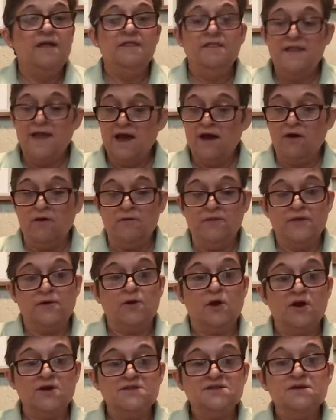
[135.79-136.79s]
Now,
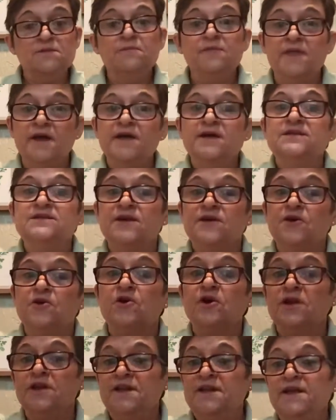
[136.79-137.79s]
there are some things that you're
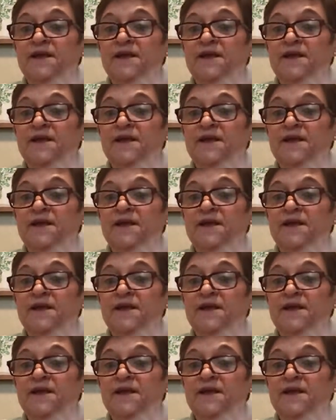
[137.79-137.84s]
going to